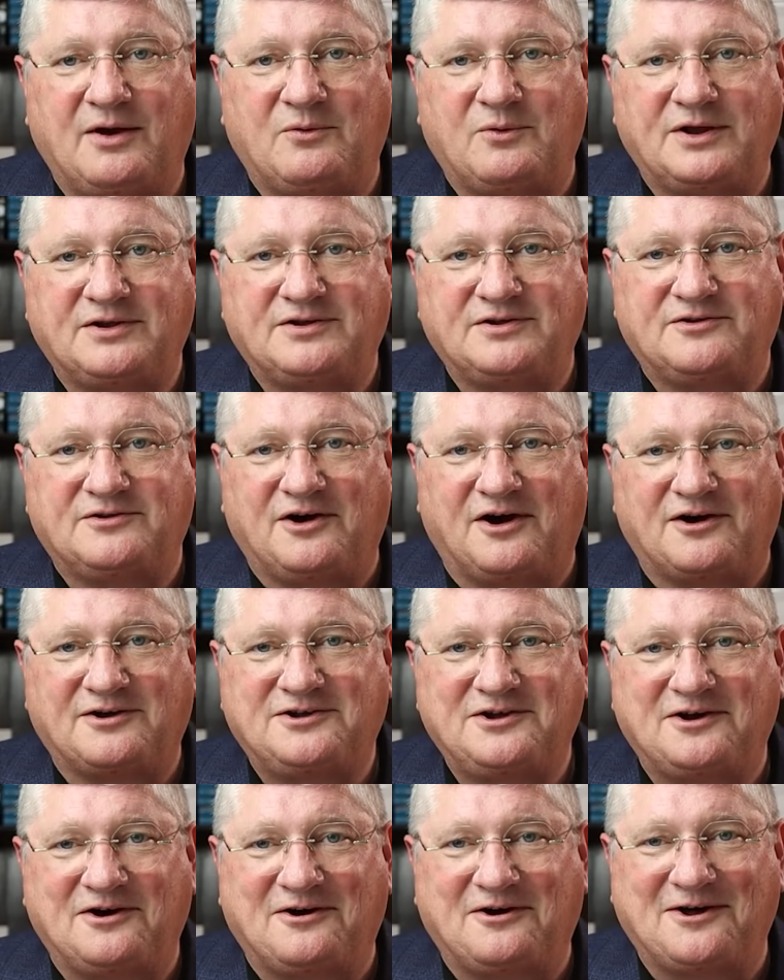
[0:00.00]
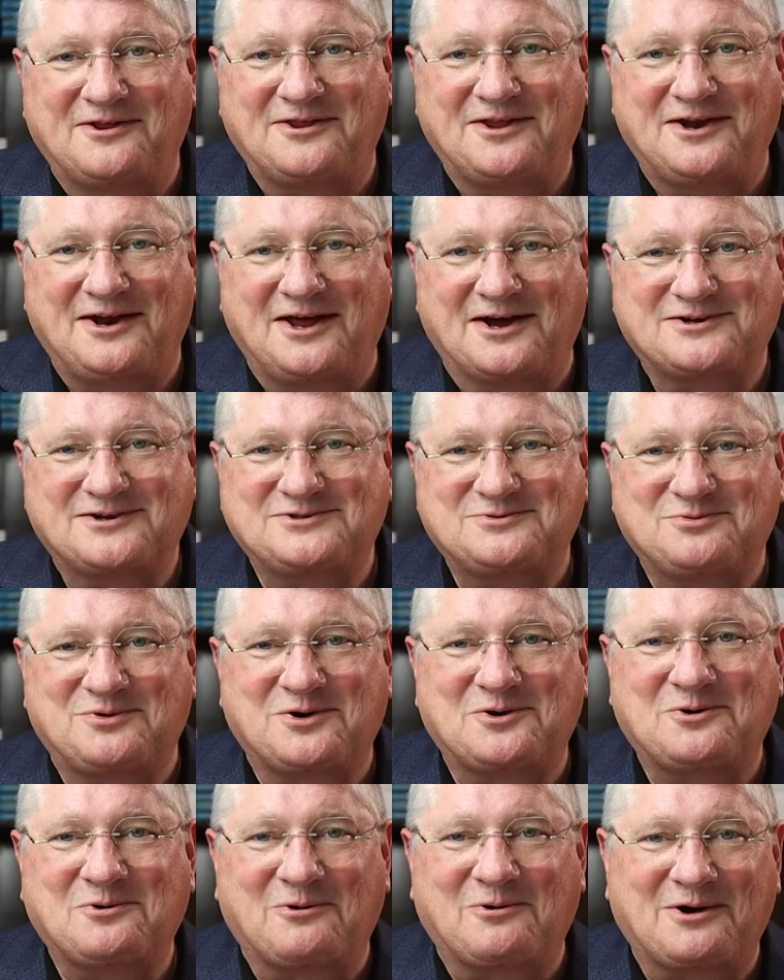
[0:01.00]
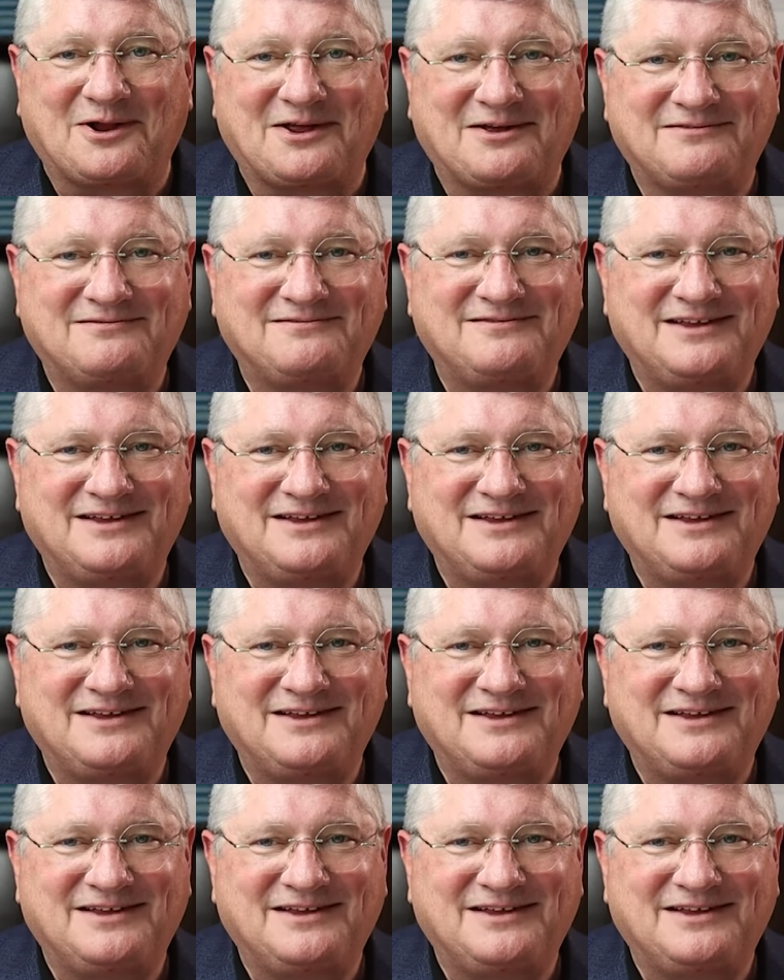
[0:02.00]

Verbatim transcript: can't wait to talk to you on the next recording.